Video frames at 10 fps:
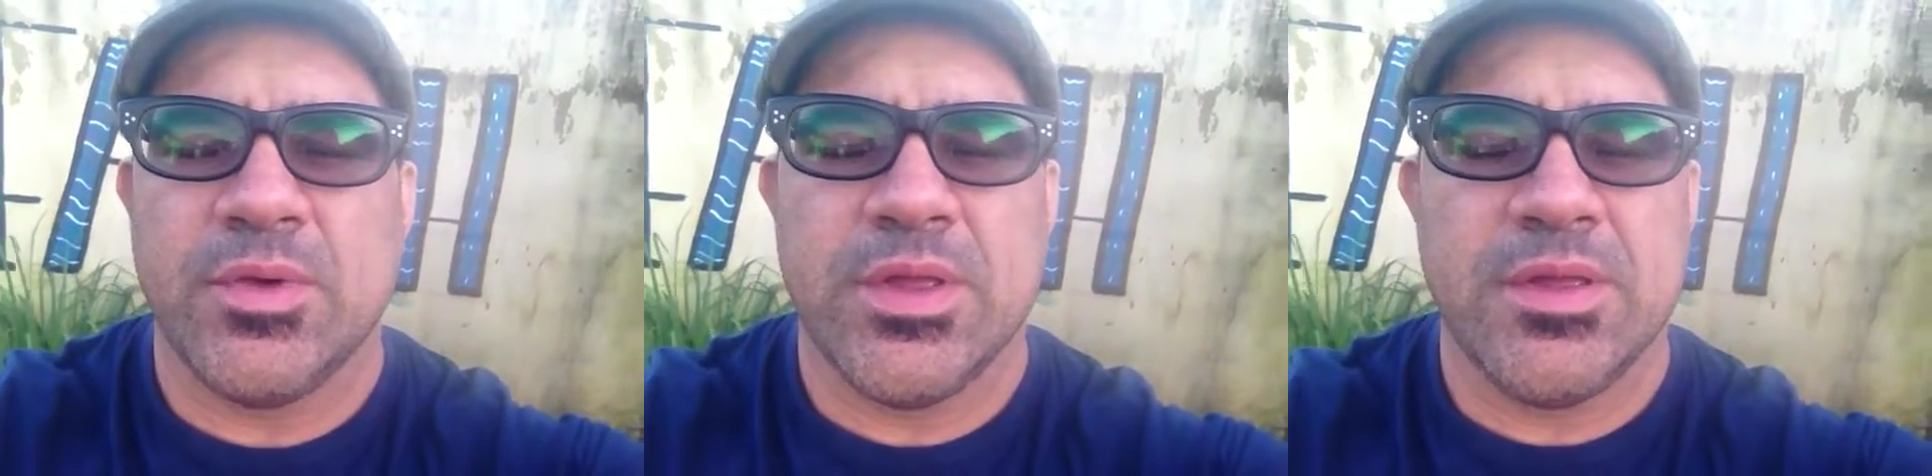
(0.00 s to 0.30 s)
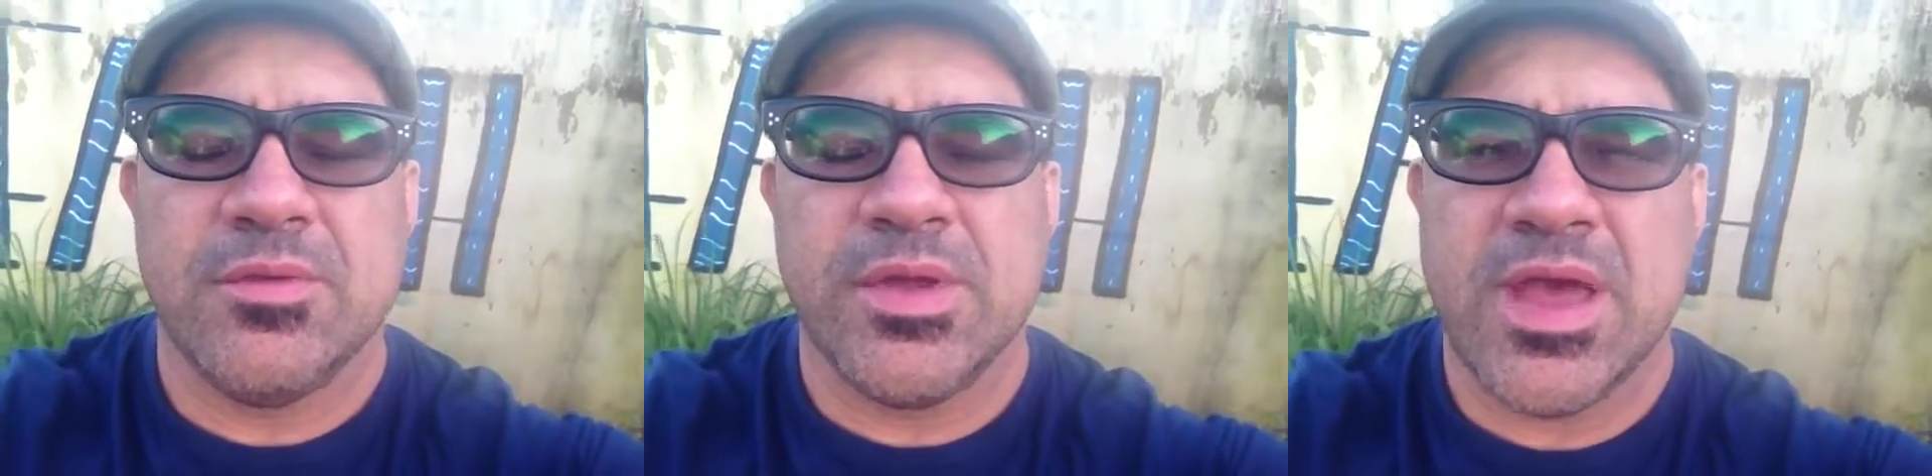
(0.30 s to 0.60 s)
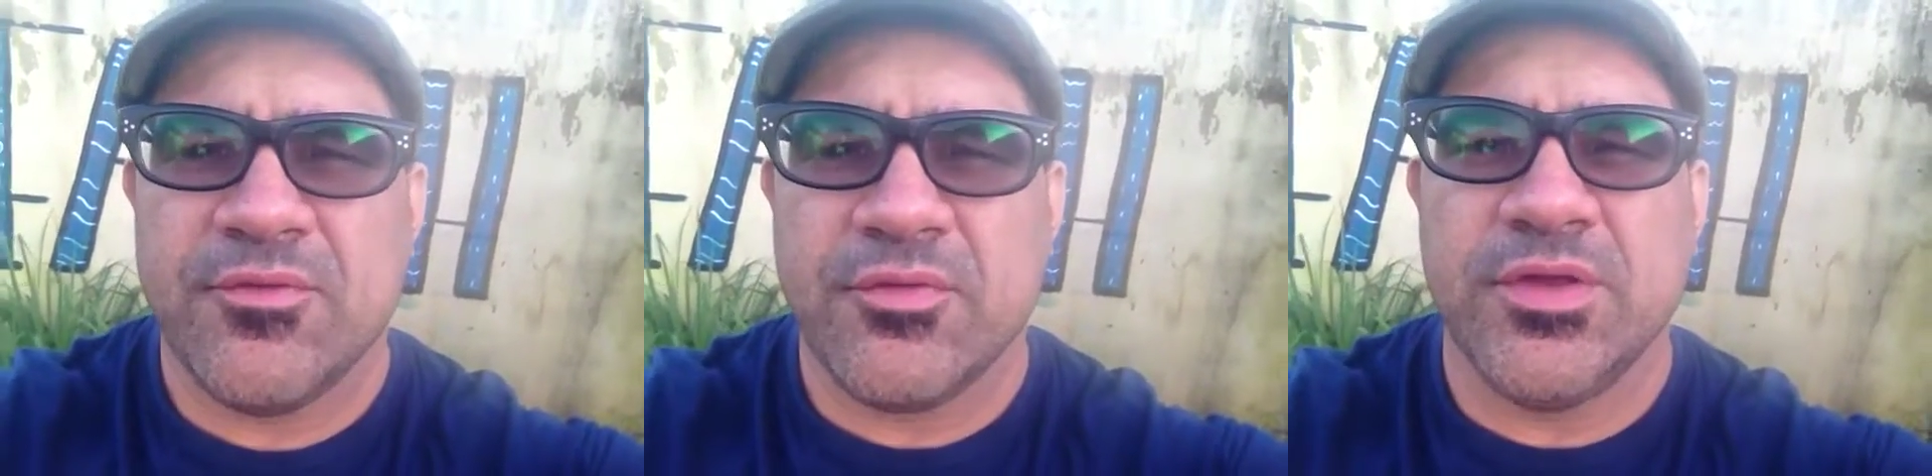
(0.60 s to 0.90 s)
We
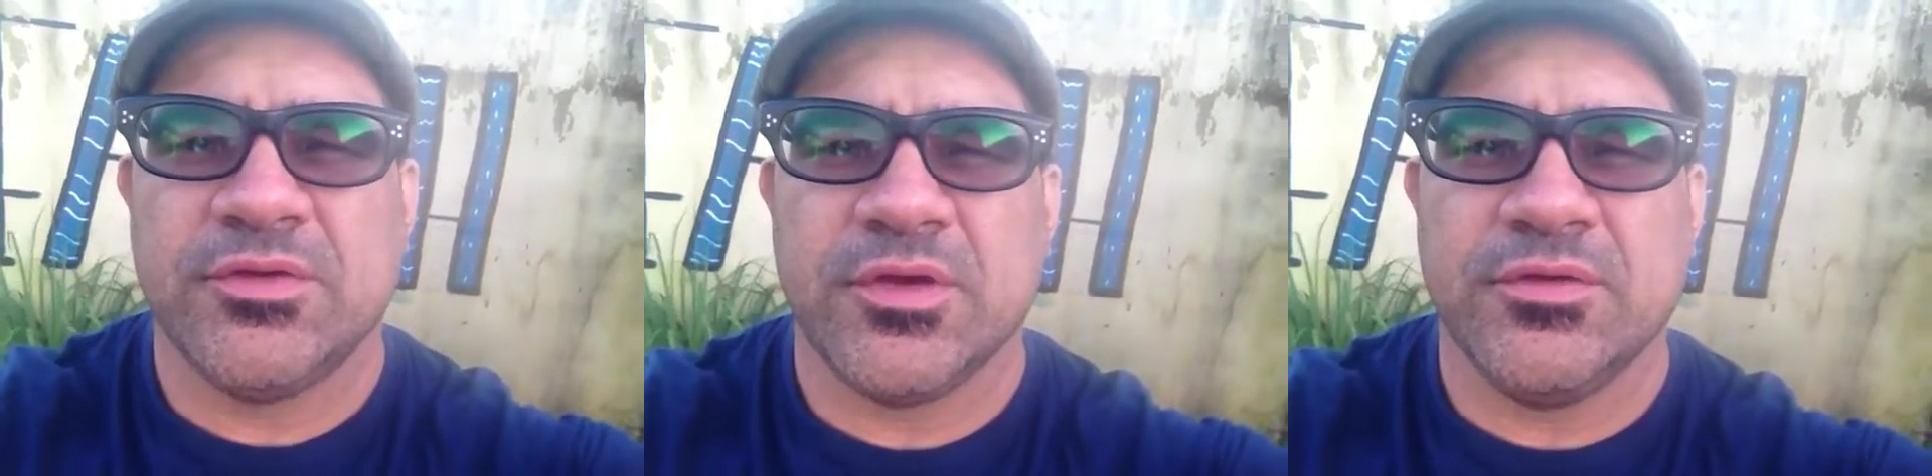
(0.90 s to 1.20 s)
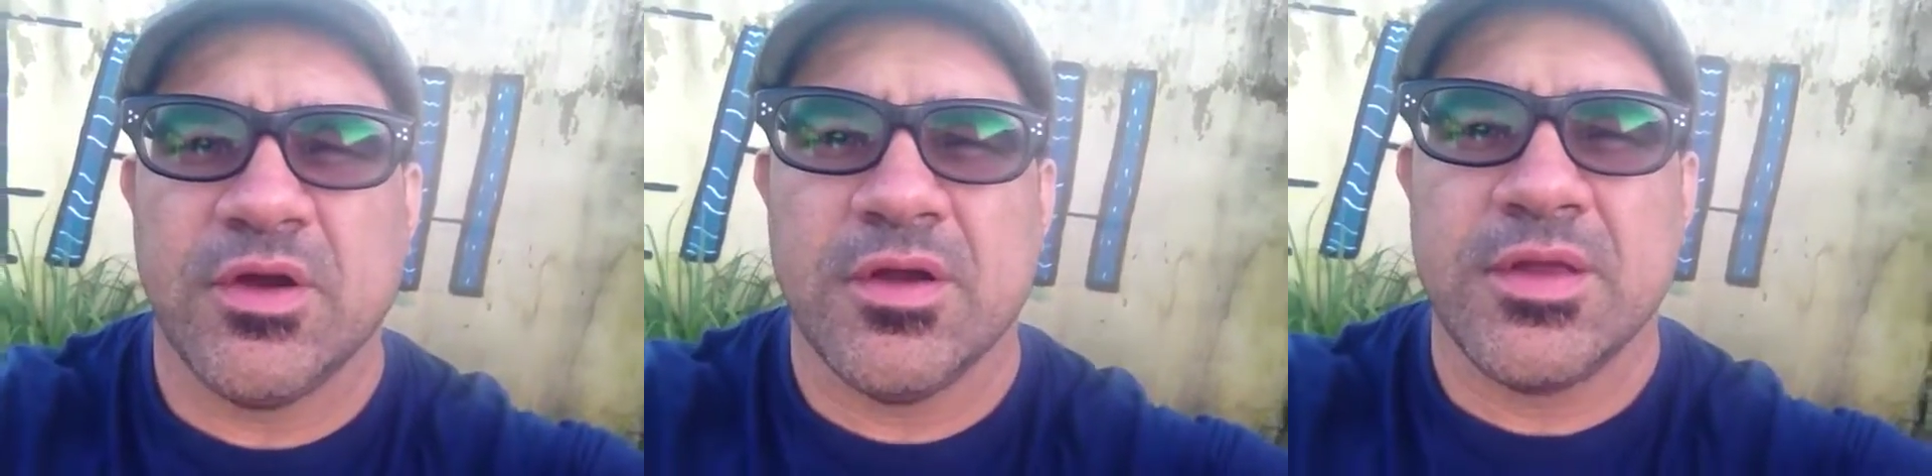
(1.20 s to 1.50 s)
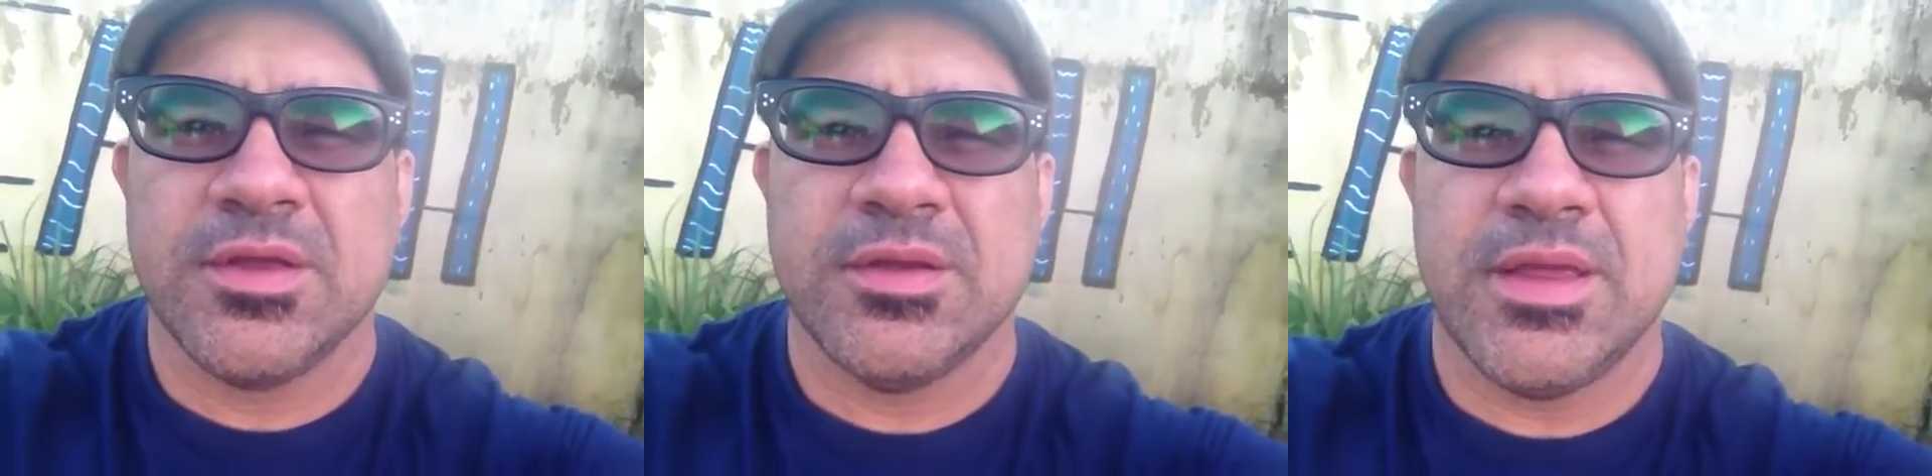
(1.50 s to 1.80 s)
have reached our
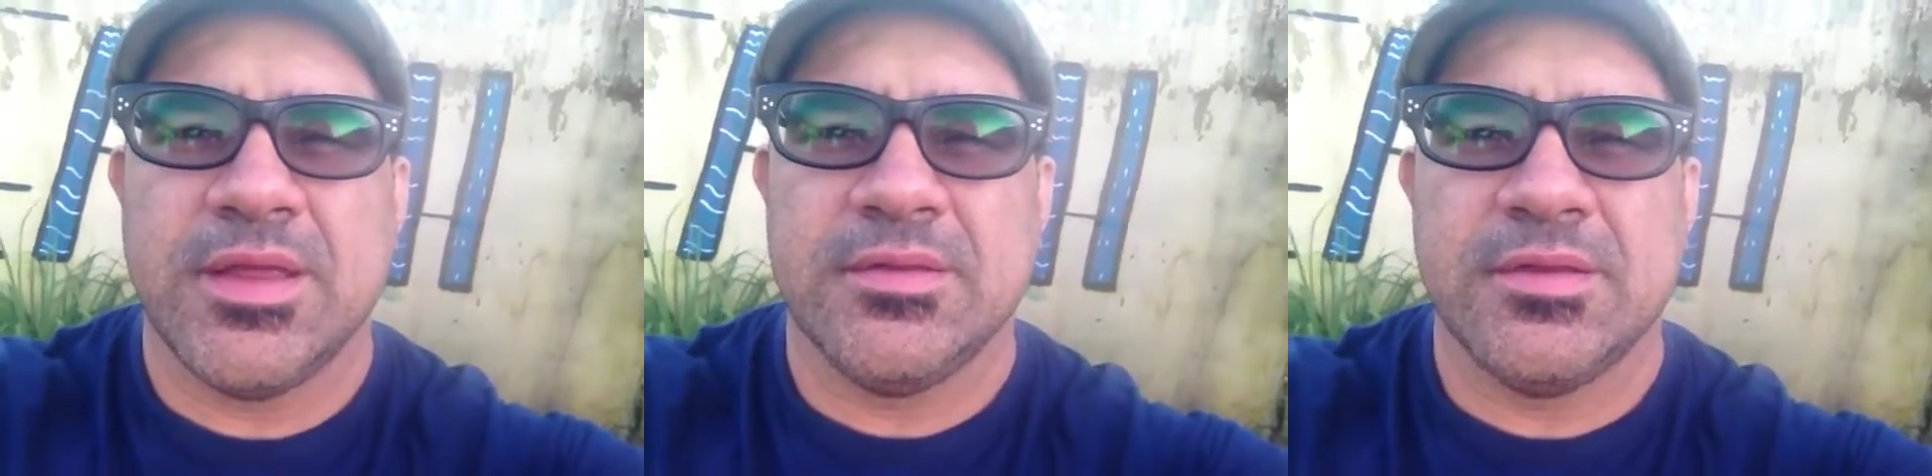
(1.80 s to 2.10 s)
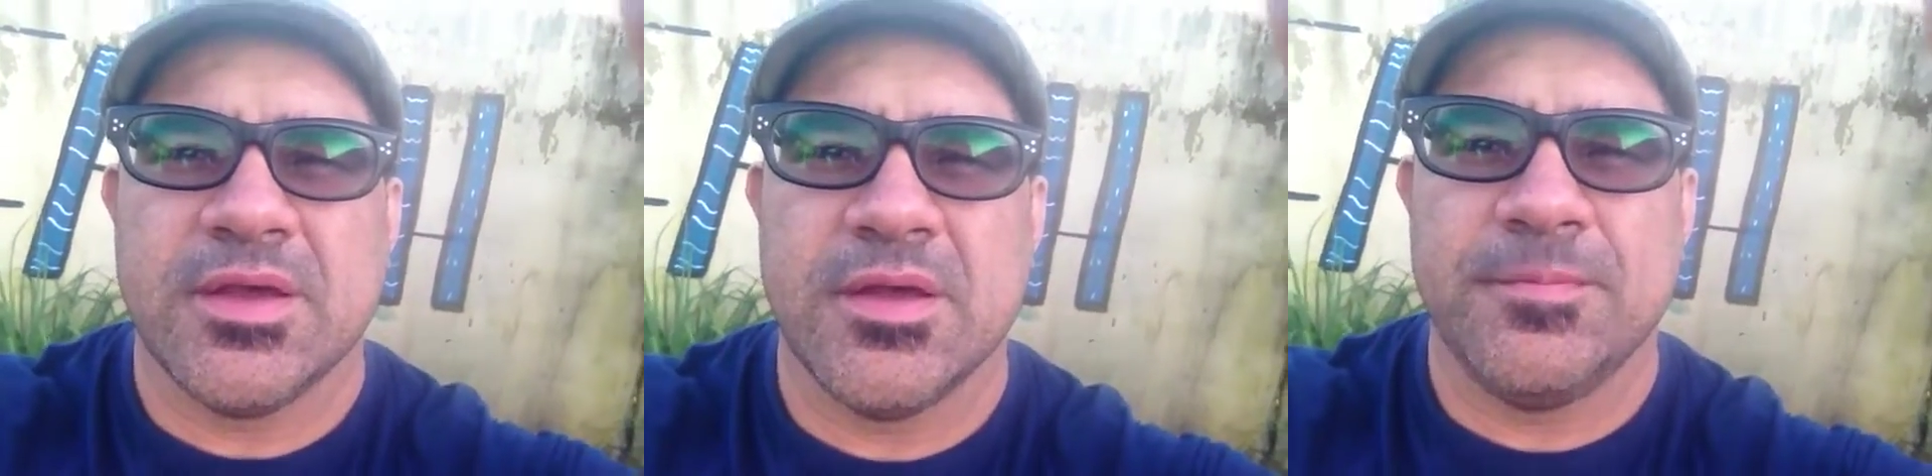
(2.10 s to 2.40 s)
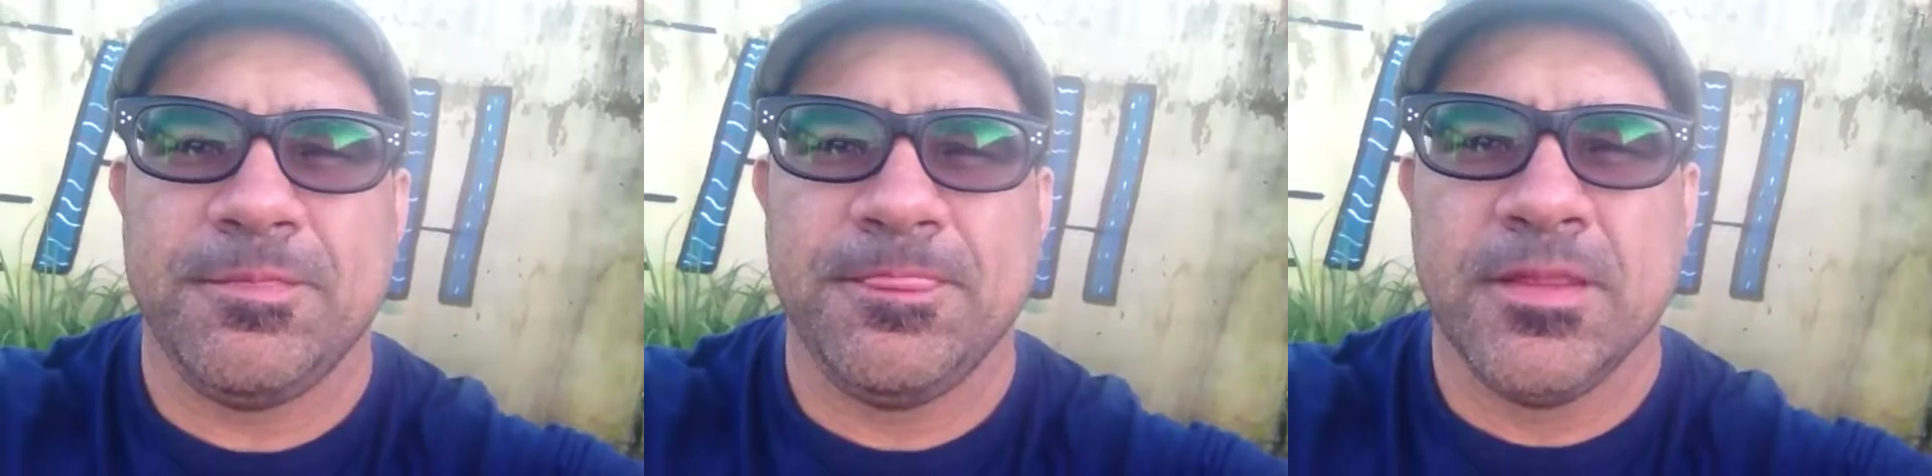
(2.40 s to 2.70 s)
target, and
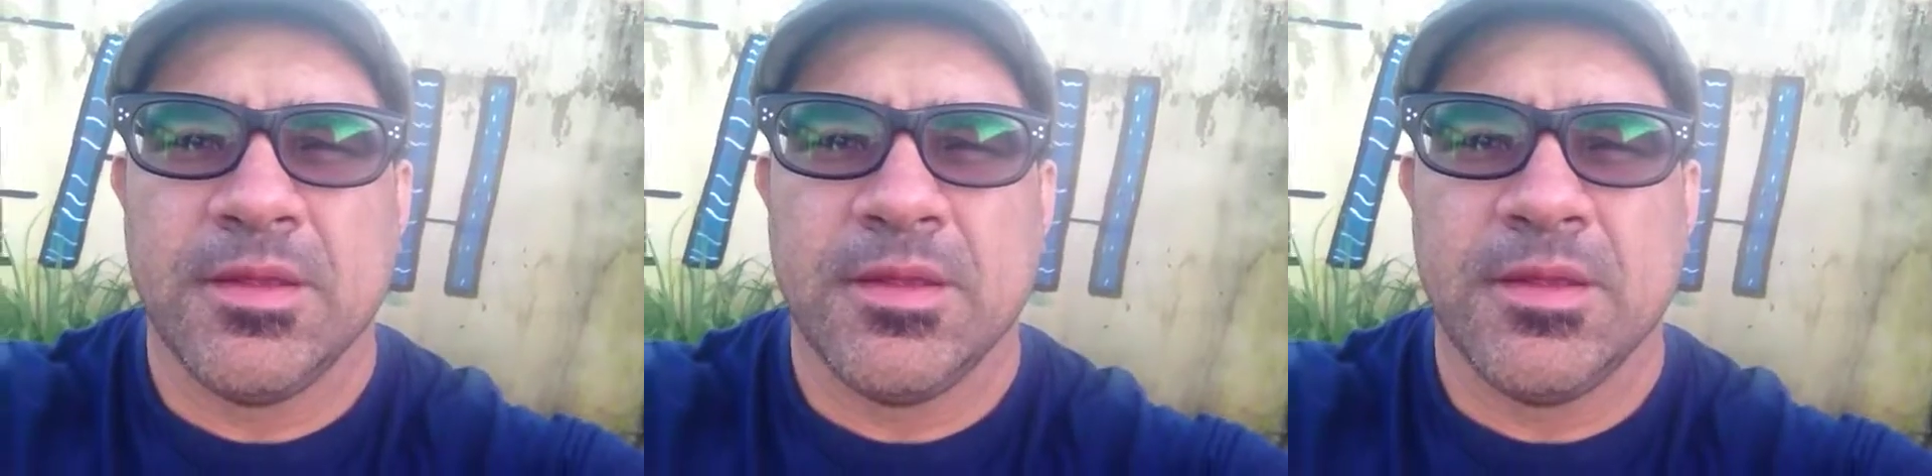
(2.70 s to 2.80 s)
I'm